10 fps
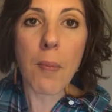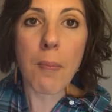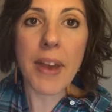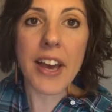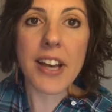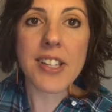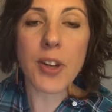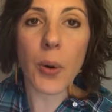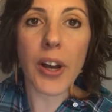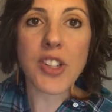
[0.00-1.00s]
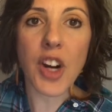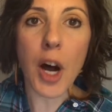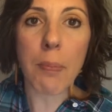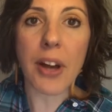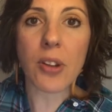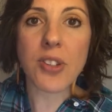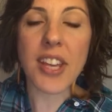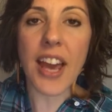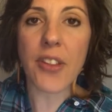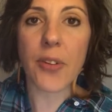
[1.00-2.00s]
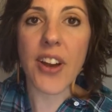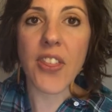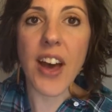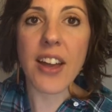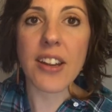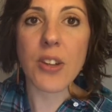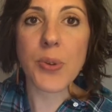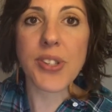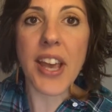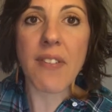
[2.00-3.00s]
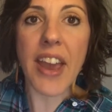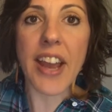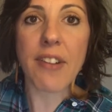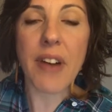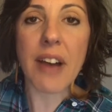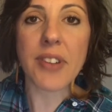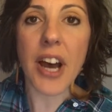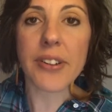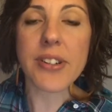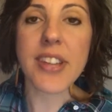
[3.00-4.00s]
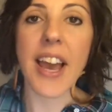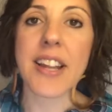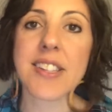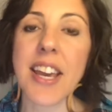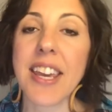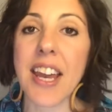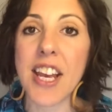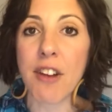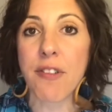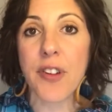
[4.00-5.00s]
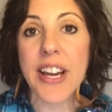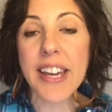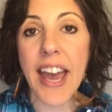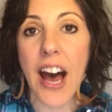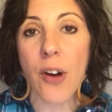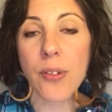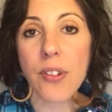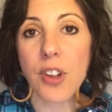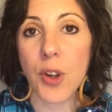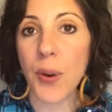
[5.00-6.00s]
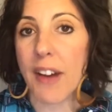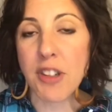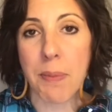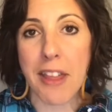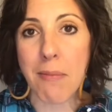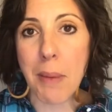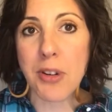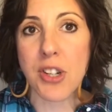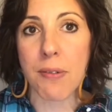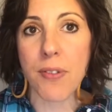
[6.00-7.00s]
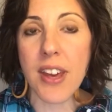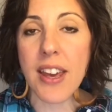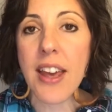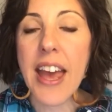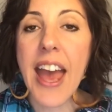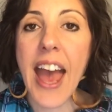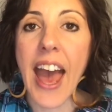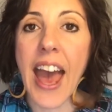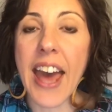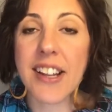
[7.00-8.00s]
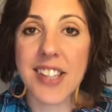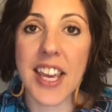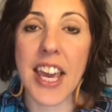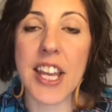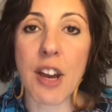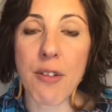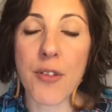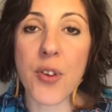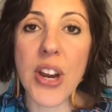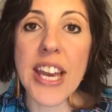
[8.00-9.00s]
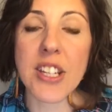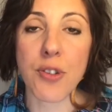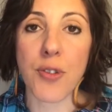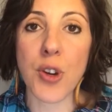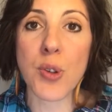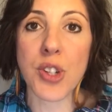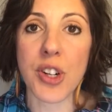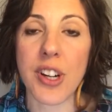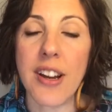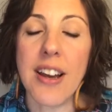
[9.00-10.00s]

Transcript: Because the oils are all bundled together like that, you save $85, and it's like getting a free account. You don't have to pay the membership fee, and it's like getting a free diffuser.